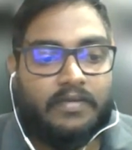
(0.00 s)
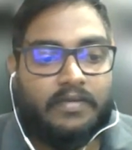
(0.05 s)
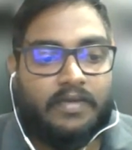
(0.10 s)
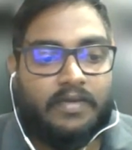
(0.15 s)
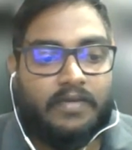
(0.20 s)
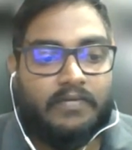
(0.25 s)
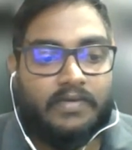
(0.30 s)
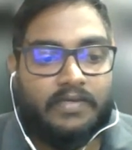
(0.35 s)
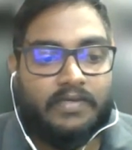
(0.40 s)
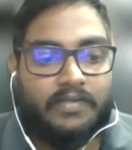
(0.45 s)

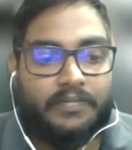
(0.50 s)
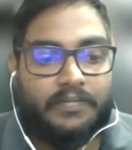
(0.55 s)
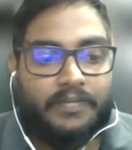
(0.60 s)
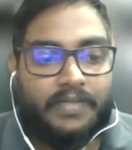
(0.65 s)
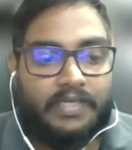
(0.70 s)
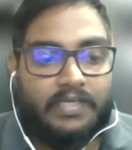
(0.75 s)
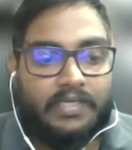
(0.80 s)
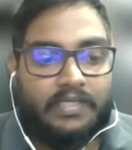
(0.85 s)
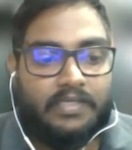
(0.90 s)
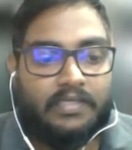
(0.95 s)
our
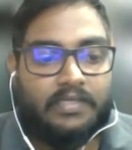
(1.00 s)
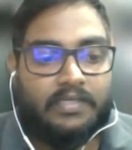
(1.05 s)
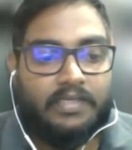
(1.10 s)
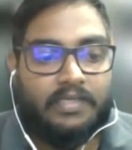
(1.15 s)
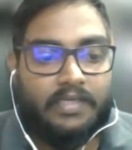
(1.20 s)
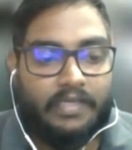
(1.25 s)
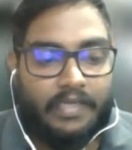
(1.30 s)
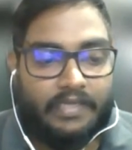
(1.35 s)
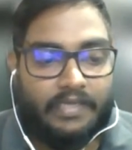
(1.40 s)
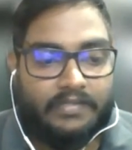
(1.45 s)
company
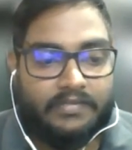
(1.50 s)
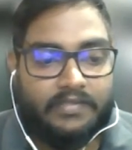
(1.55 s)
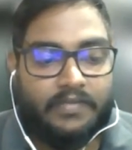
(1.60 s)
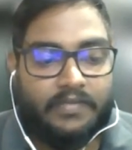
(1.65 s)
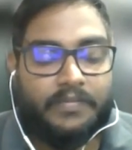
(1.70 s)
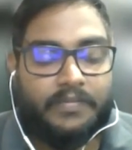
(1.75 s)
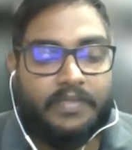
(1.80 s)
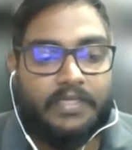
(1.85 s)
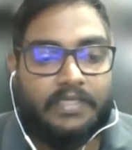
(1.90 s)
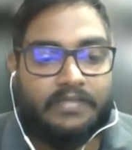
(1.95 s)
get
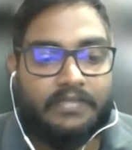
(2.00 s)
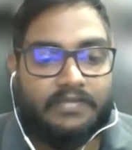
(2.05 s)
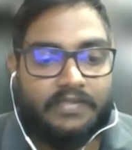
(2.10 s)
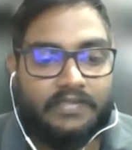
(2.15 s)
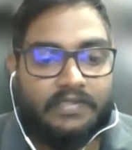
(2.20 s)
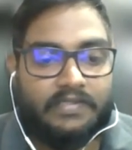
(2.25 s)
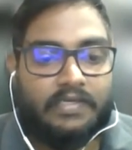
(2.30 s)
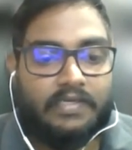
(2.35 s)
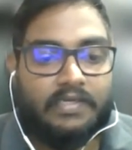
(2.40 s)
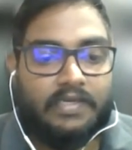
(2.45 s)
some
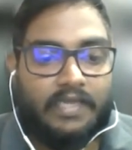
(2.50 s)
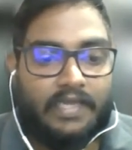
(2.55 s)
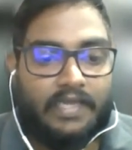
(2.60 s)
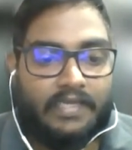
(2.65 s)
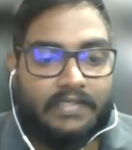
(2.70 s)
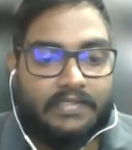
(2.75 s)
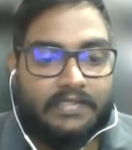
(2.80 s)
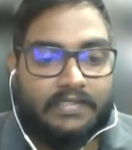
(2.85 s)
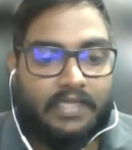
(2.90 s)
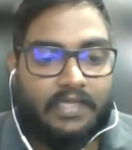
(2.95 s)
international
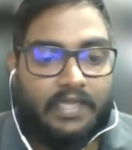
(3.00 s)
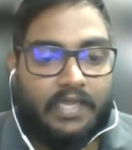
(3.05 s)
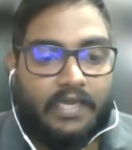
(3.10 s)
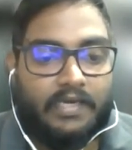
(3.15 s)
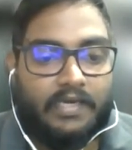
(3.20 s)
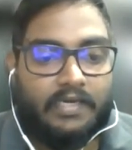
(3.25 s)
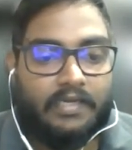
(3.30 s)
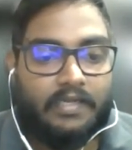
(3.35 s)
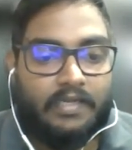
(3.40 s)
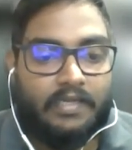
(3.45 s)
clients
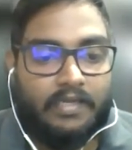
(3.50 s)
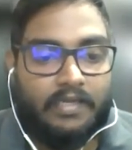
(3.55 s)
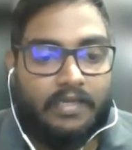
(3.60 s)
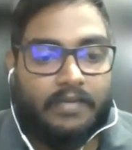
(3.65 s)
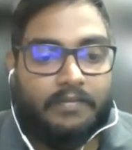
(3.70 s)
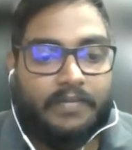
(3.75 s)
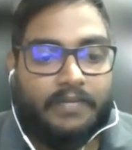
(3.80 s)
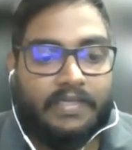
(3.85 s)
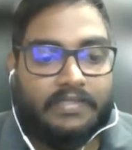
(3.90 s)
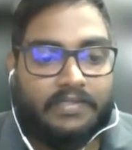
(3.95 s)
and
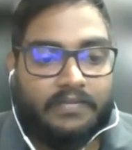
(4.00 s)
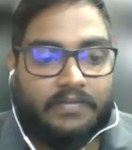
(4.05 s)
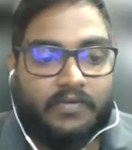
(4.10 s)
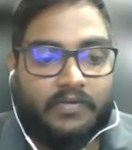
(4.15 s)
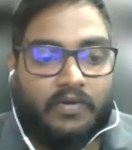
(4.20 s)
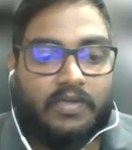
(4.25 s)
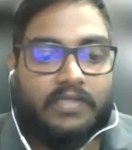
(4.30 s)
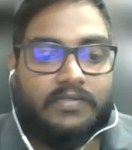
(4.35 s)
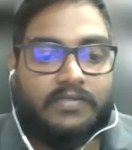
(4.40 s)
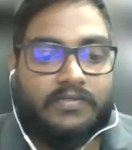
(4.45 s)
make some
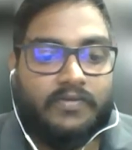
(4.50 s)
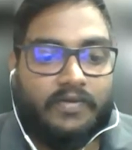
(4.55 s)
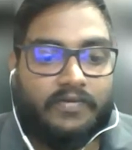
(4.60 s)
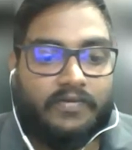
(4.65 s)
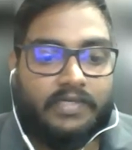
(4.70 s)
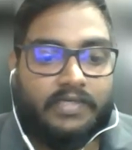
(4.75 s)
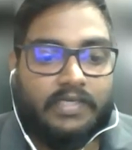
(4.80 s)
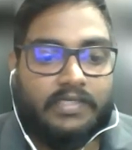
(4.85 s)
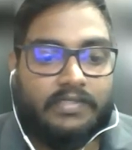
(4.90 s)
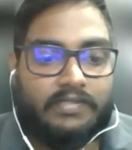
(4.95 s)
dollars to our
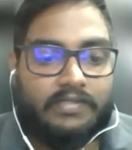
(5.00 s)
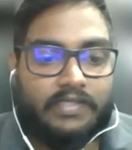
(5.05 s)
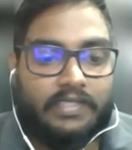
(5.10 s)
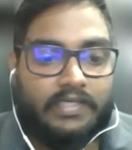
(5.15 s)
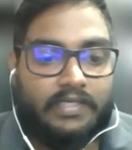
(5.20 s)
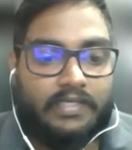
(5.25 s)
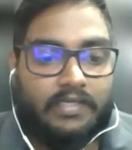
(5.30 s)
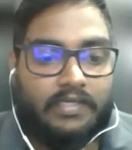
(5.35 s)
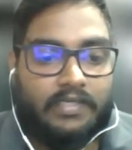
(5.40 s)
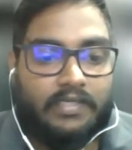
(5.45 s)
country.
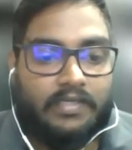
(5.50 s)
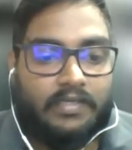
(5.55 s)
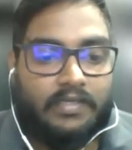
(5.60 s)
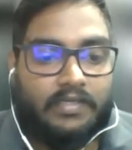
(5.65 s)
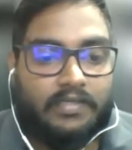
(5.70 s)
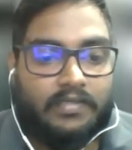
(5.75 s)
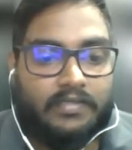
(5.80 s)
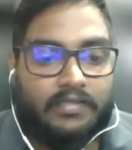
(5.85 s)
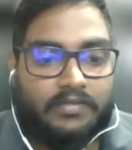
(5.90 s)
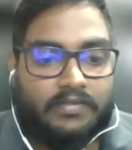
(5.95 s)

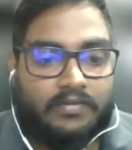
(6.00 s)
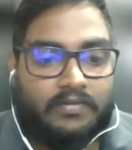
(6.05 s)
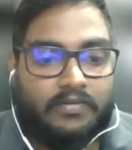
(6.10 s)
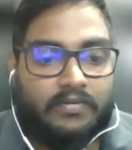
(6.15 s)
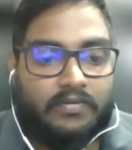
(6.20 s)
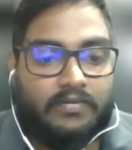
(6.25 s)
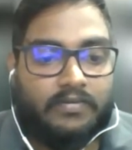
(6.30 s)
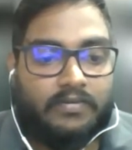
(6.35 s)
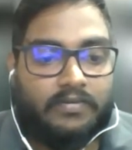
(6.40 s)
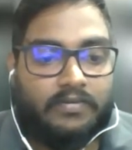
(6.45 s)
So
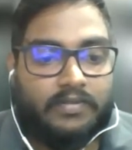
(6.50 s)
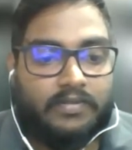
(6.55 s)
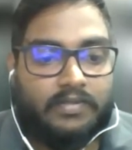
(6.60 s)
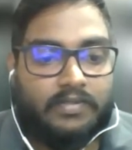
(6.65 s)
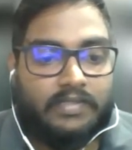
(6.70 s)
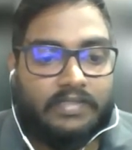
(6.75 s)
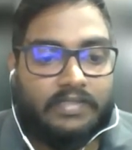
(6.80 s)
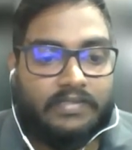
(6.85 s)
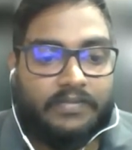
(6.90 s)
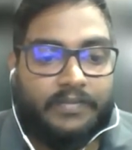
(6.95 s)

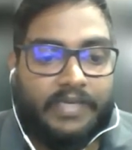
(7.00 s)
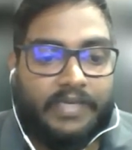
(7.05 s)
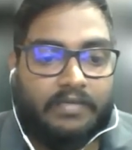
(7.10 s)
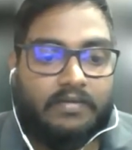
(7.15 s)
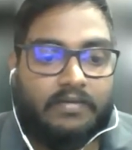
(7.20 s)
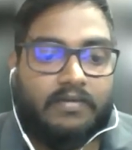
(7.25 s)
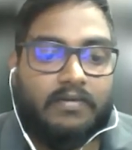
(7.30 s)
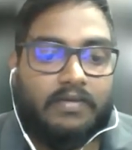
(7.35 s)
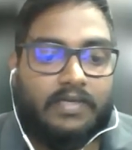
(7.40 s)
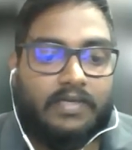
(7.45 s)
that's the main
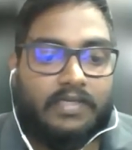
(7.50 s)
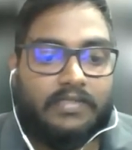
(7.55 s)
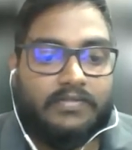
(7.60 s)
goal.